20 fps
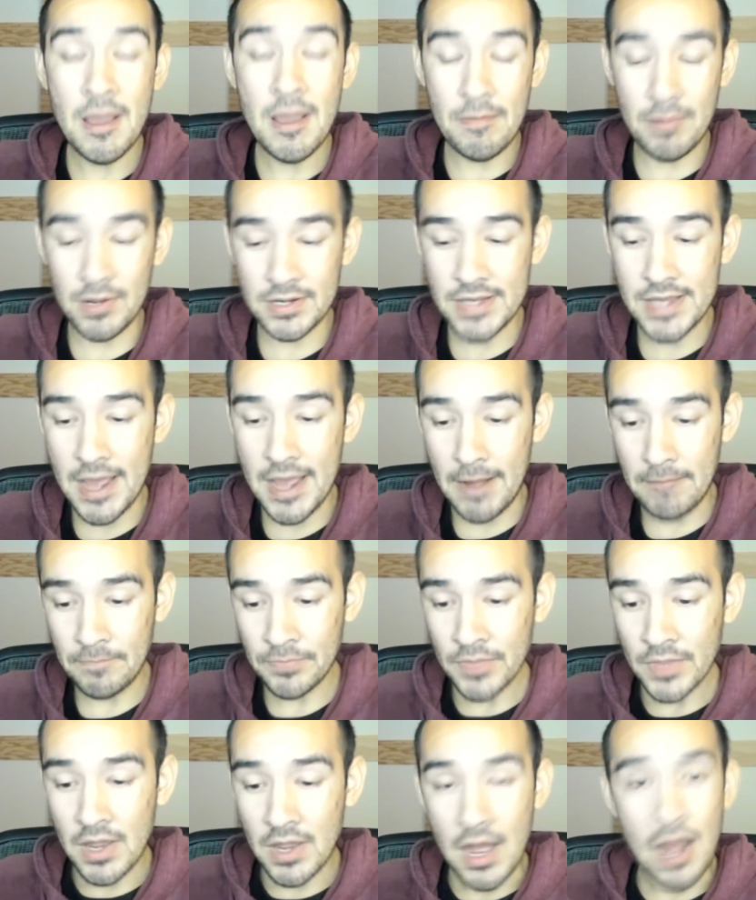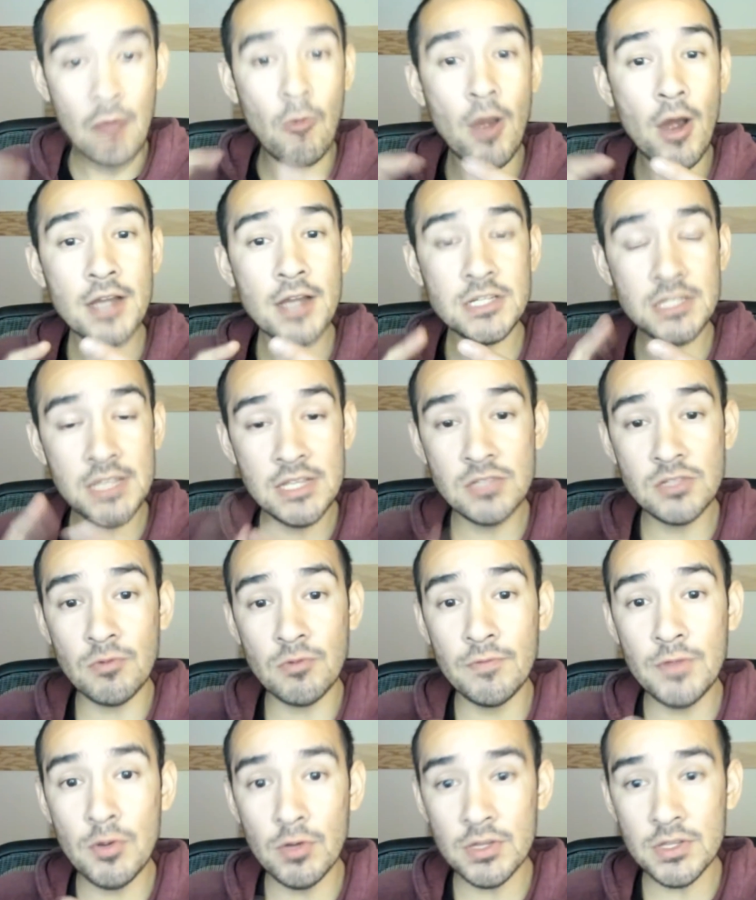But yeah, I watched his
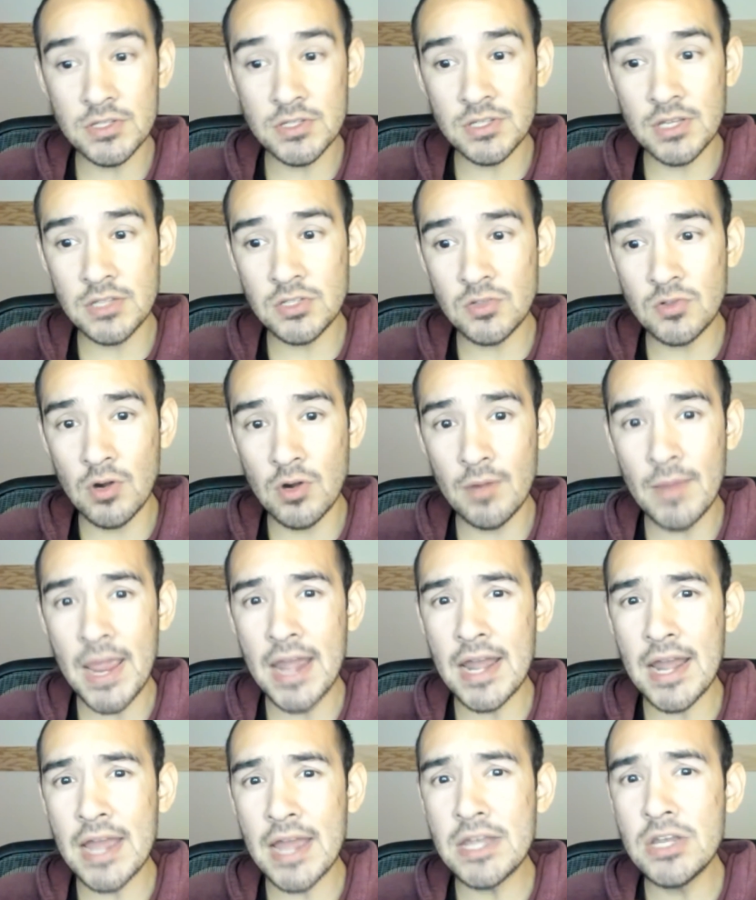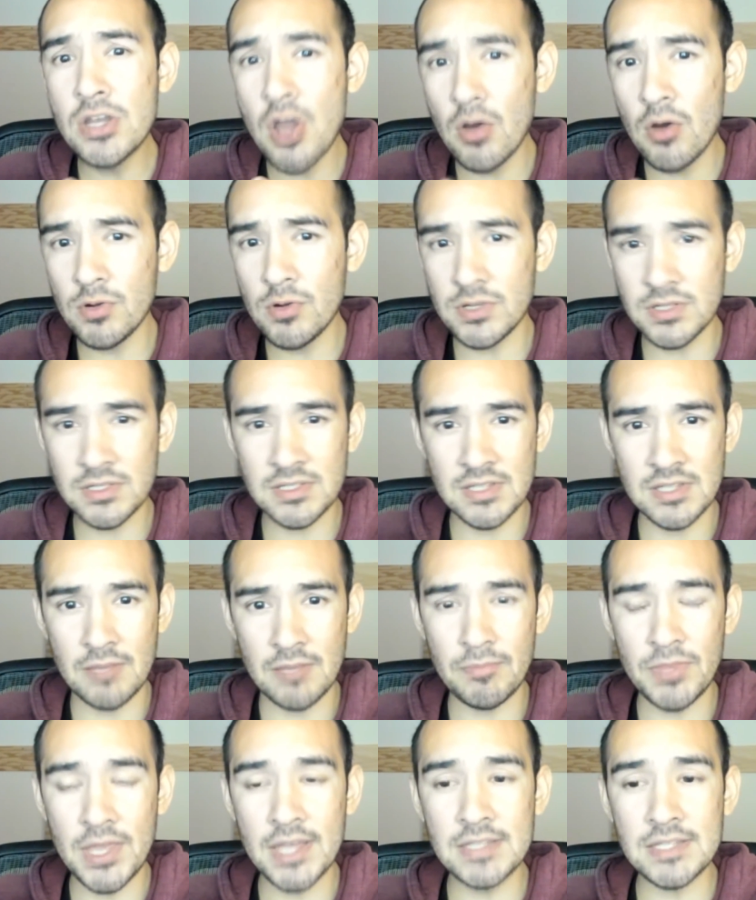review on the Sunstorm and I noticed
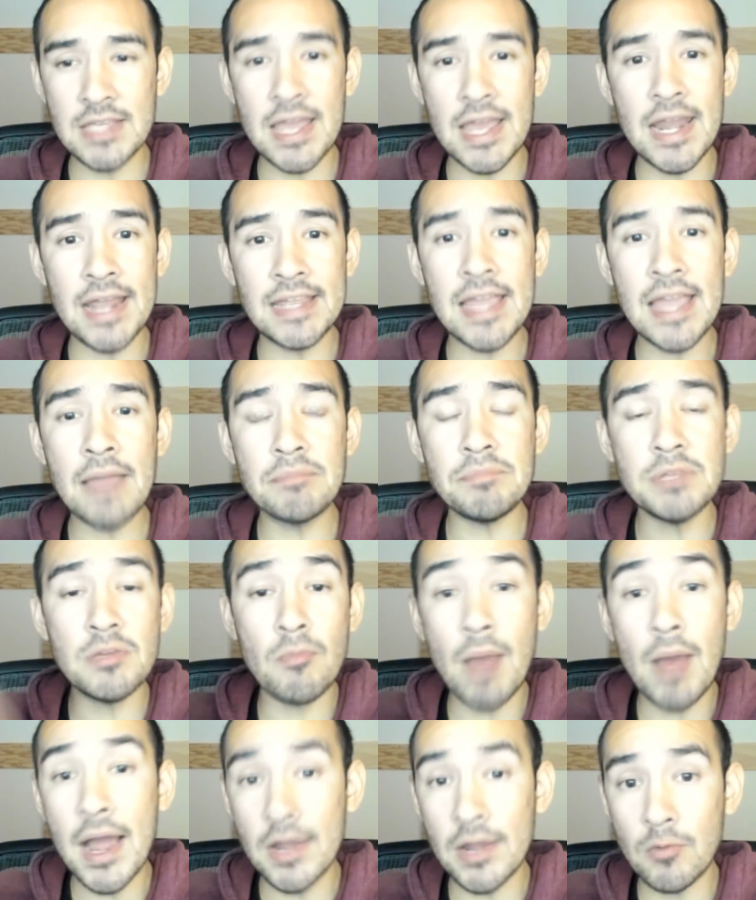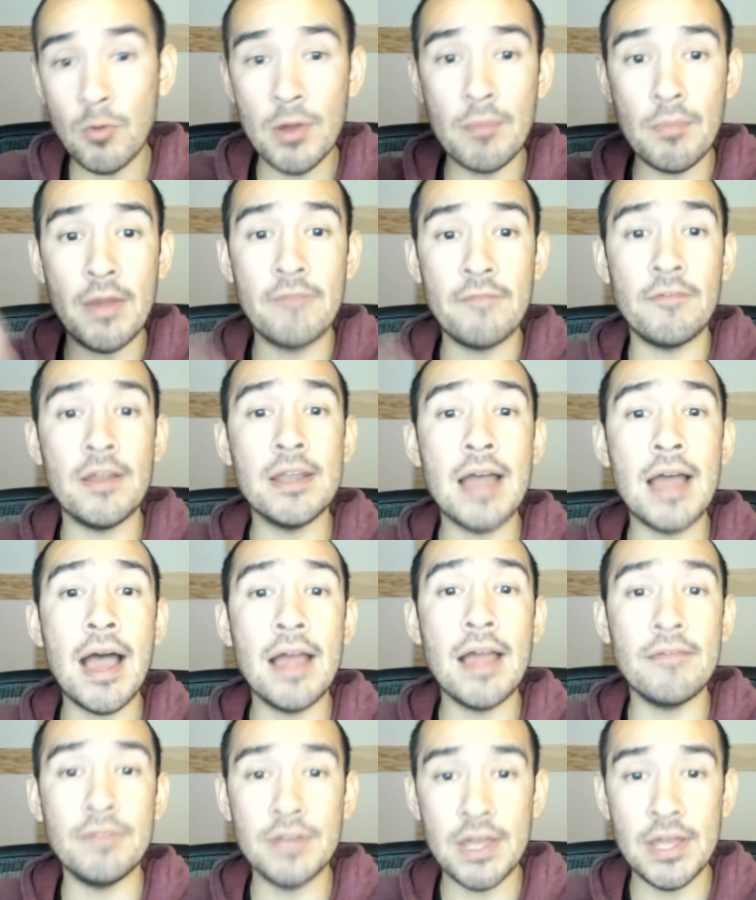some things and I kept in mind what my friend
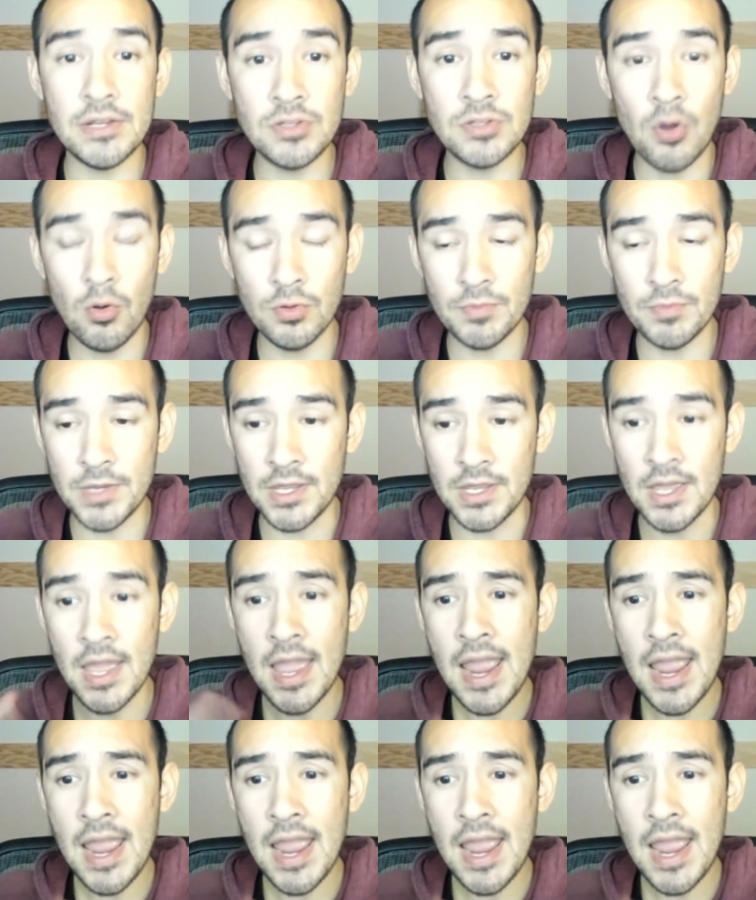Ivan had told me.